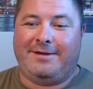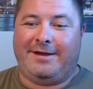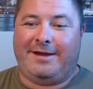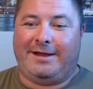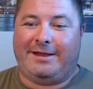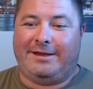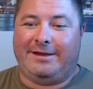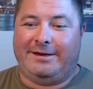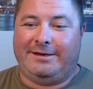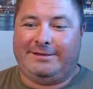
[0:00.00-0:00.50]

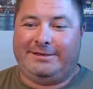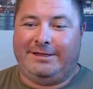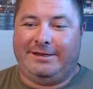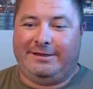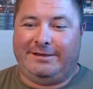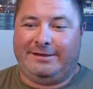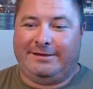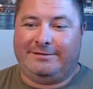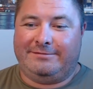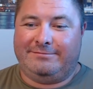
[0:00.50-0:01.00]
I got to
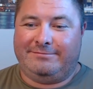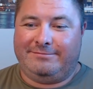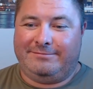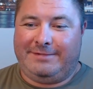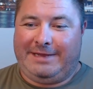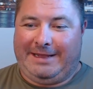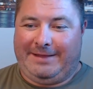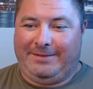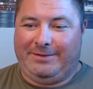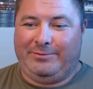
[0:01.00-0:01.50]
tell you,
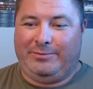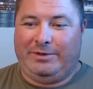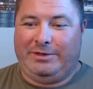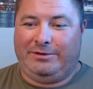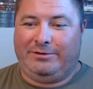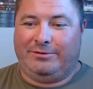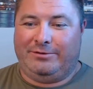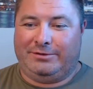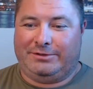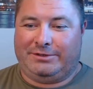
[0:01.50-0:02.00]
and the beat
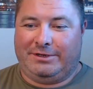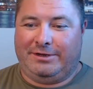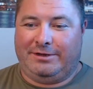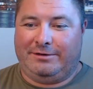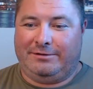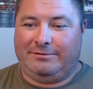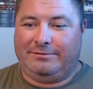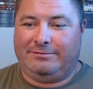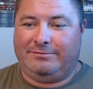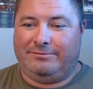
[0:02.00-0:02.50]
goes
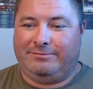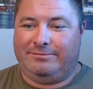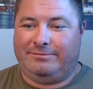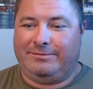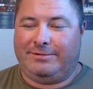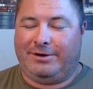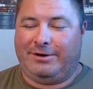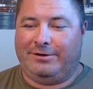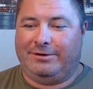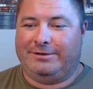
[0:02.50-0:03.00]
on,
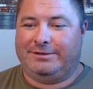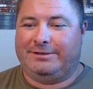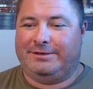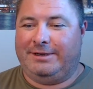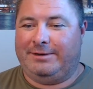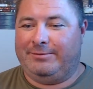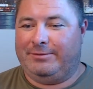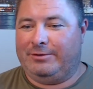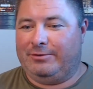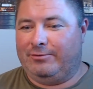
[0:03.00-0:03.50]
the hardest
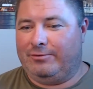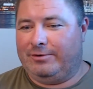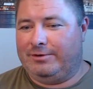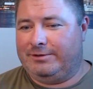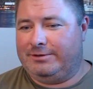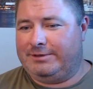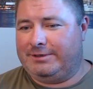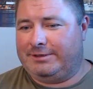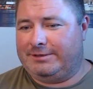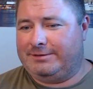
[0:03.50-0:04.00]
name in the
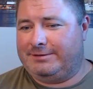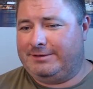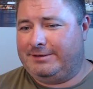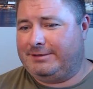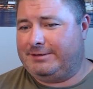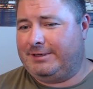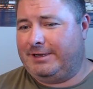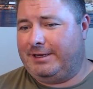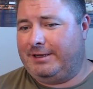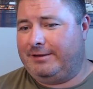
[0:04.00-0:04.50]
world to
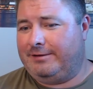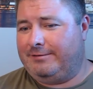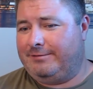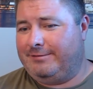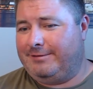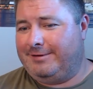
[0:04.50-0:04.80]
say.